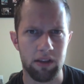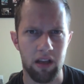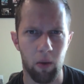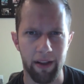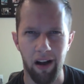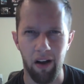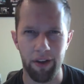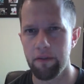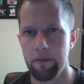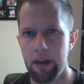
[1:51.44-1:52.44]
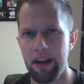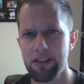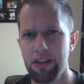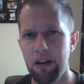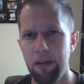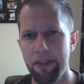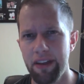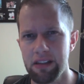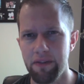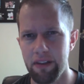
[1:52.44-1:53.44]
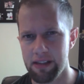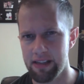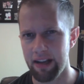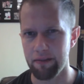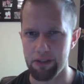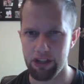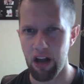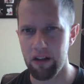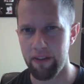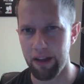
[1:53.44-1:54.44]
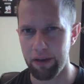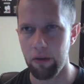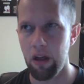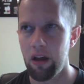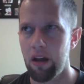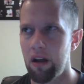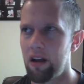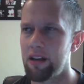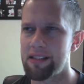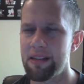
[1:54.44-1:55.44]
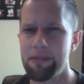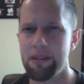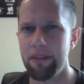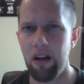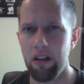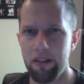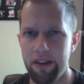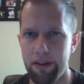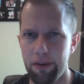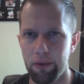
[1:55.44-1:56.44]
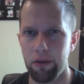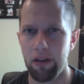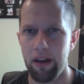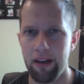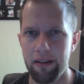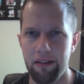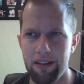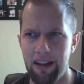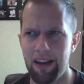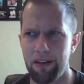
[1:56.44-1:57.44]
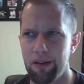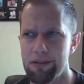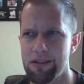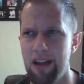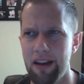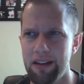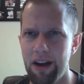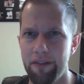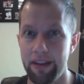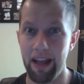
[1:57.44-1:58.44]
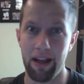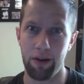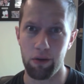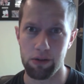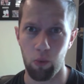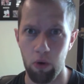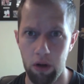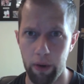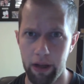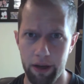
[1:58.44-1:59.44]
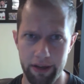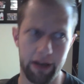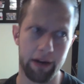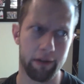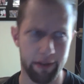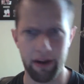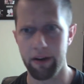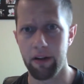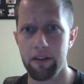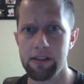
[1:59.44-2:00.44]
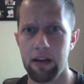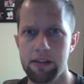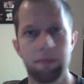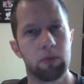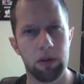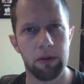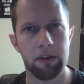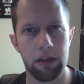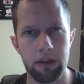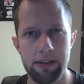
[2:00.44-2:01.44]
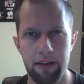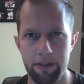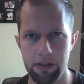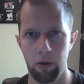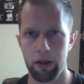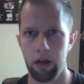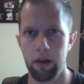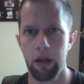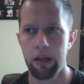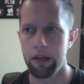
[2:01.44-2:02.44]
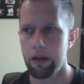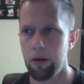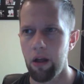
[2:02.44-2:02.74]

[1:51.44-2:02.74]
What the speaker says: going on and not just talk about things for the sake of shock value. It seems to be all that they do. And I don't know, it's kind of tired of it. Yeah, I know there's a war going on here and there and all this kind of stuff, but what about the good stuff that's going on? You know,